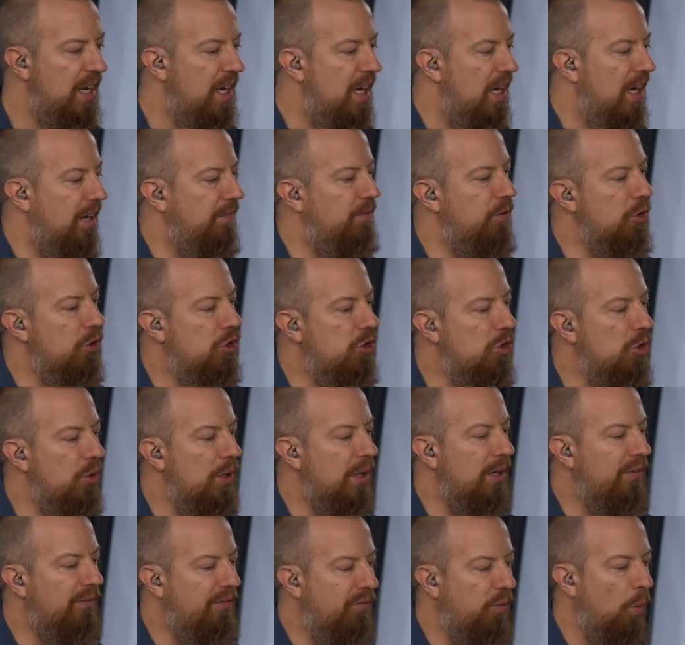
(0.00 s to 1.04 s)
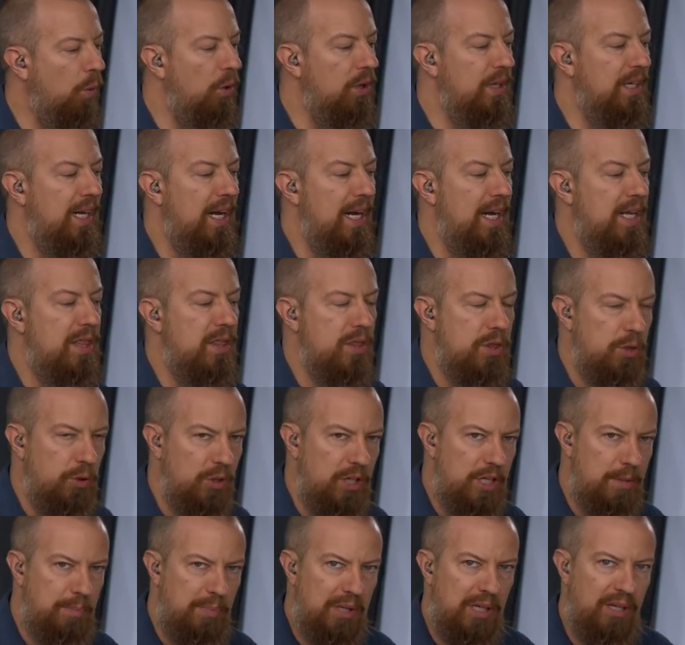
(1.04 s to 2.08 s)
If you're shooting 4K
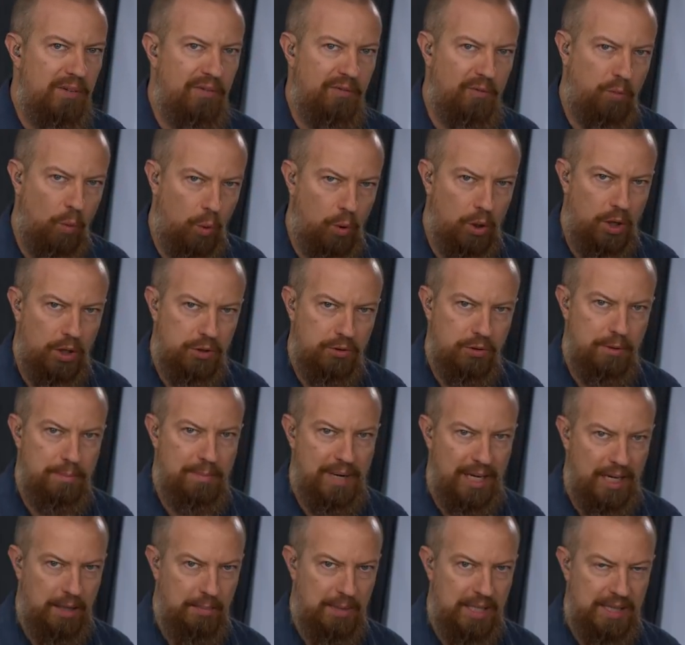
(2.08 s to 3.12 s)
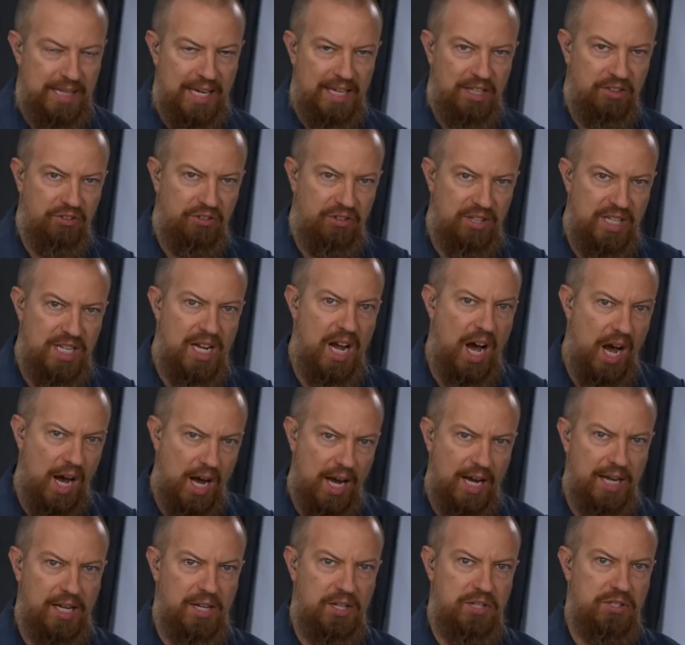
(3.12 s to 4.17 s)
30p 400 megabit, that is the
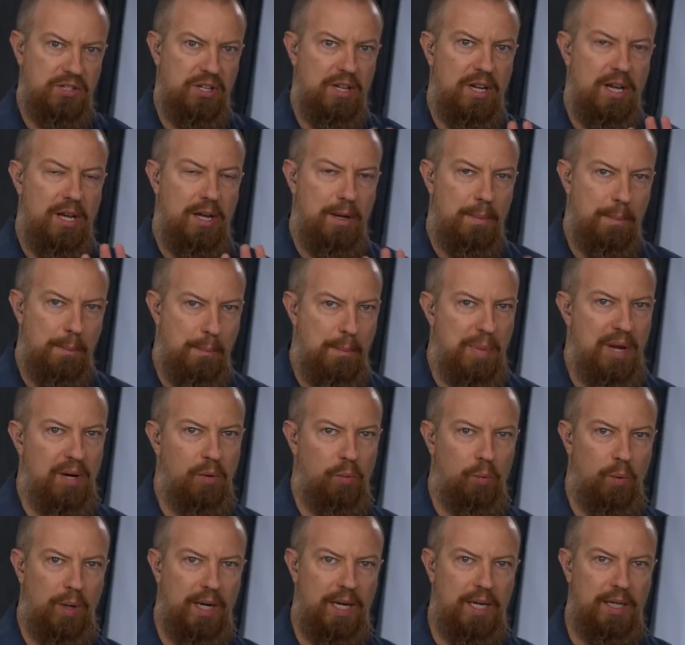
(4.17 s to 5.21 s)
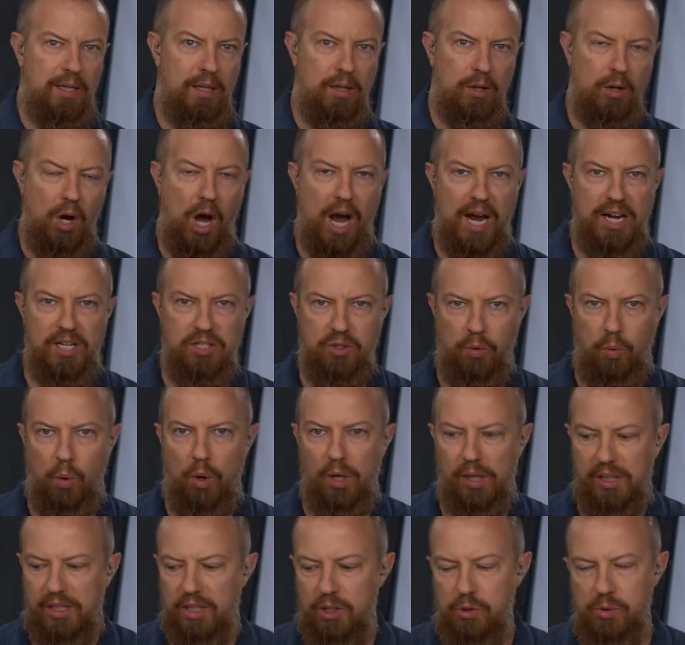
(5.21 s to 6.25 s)
highest bit rate, highest
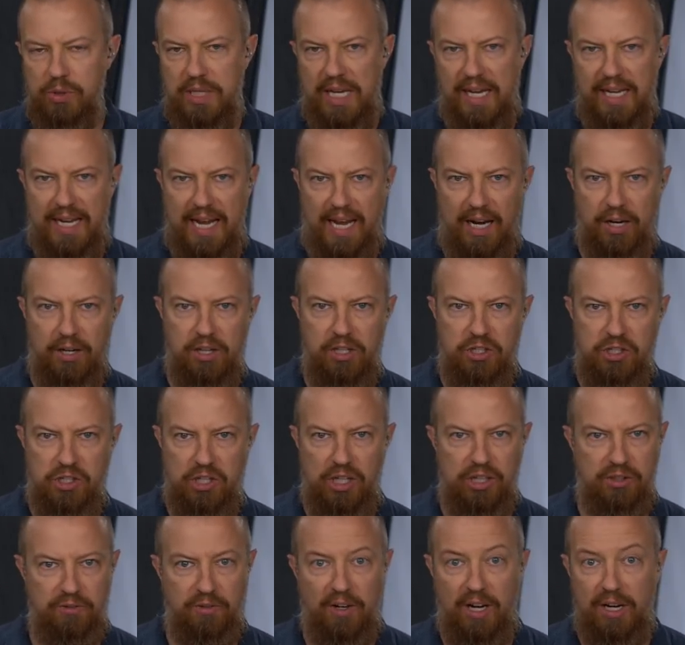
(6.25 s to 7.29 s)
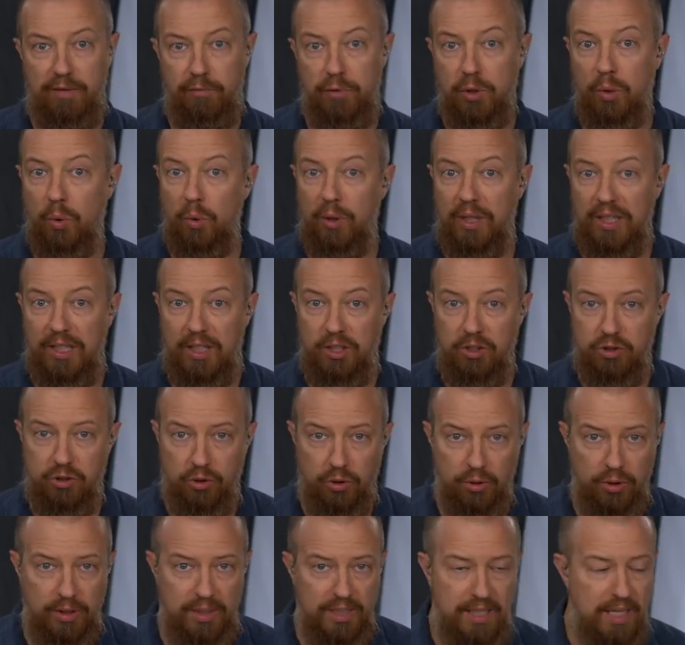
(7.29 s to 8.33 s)
quality you get out of the GH5 recording
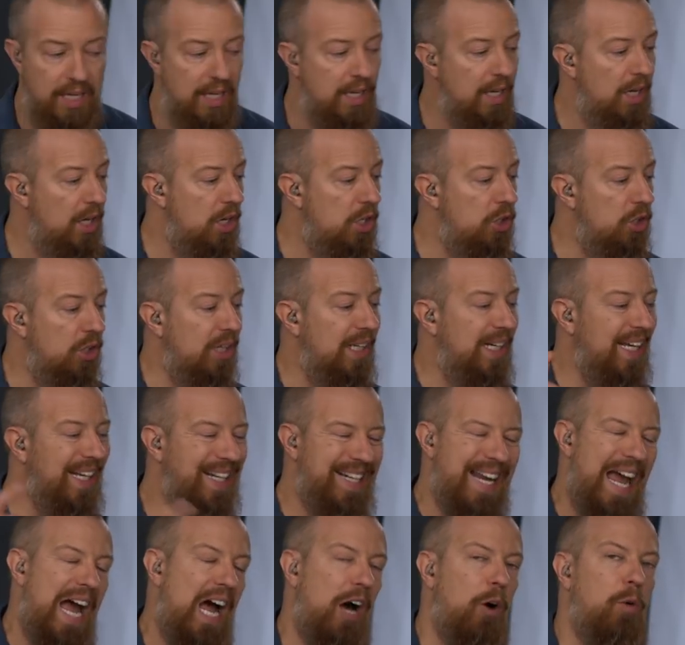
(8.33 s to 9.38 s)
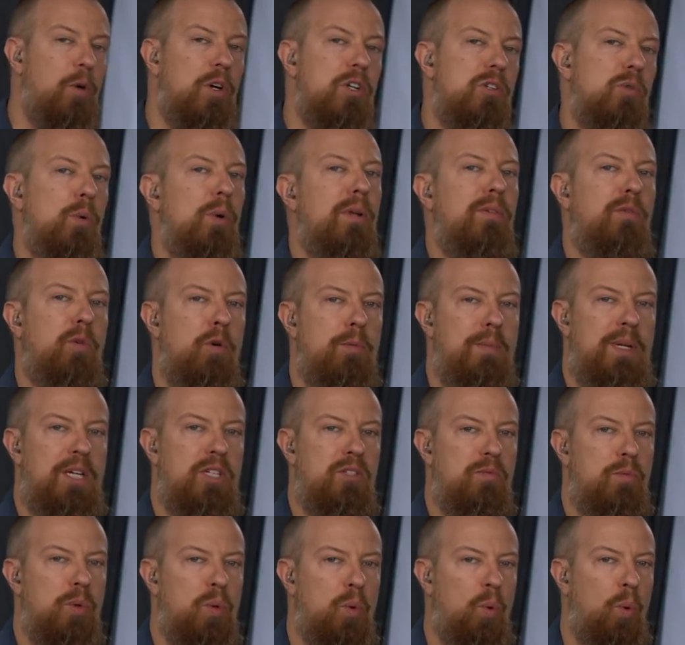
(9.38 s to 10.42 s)
internally, you're gonna get an hour and 24 minutes
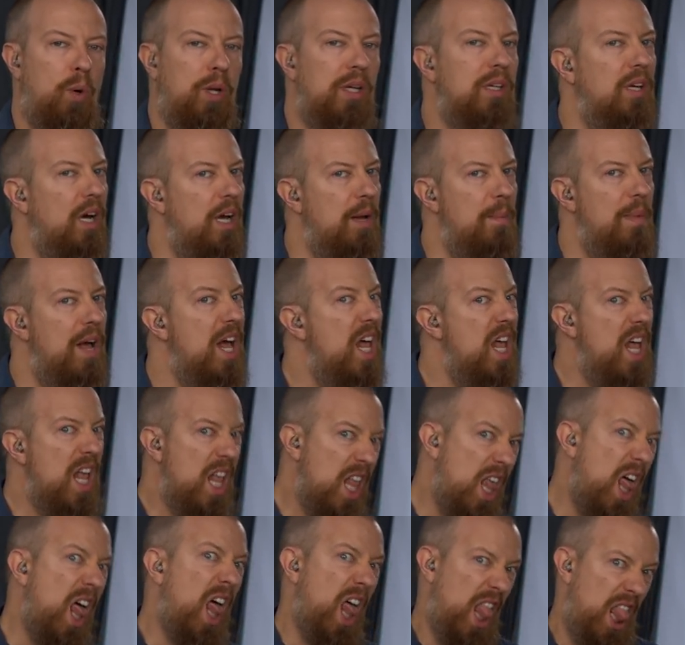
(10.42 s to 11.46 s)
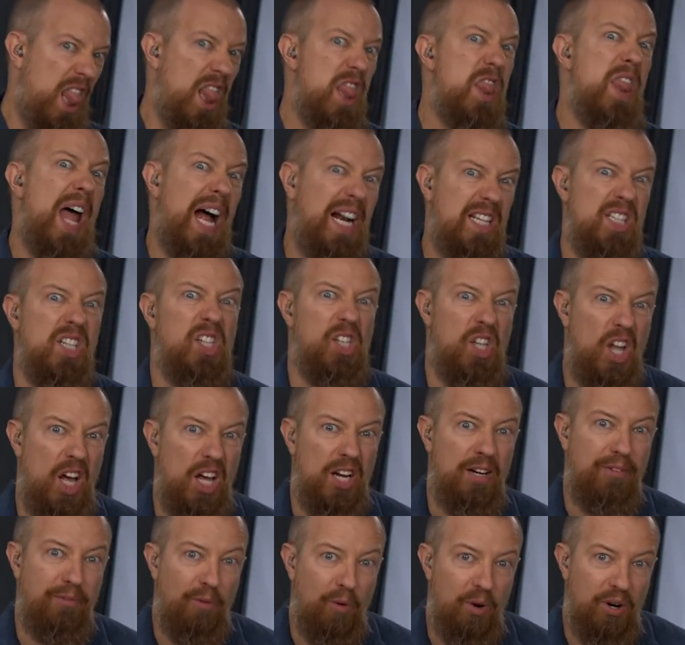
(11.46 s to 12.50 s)
of recording time that's a lot
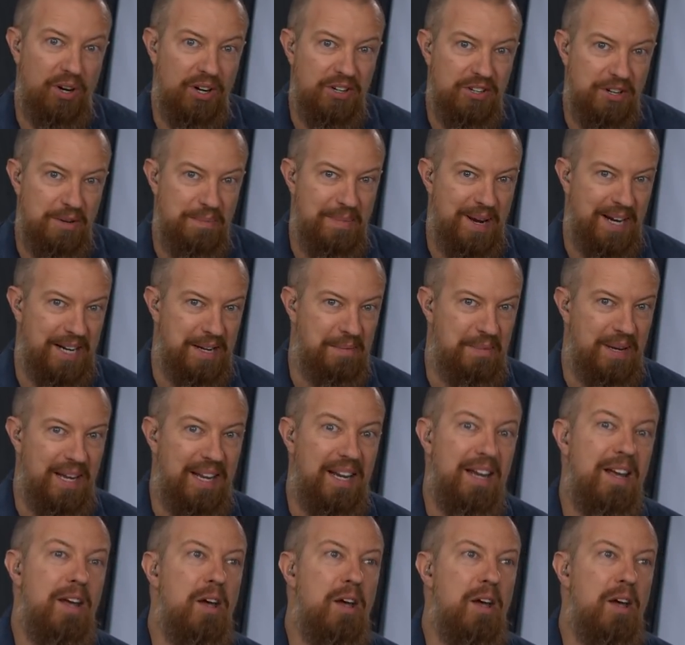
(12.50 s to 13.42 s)
of 400 megabit.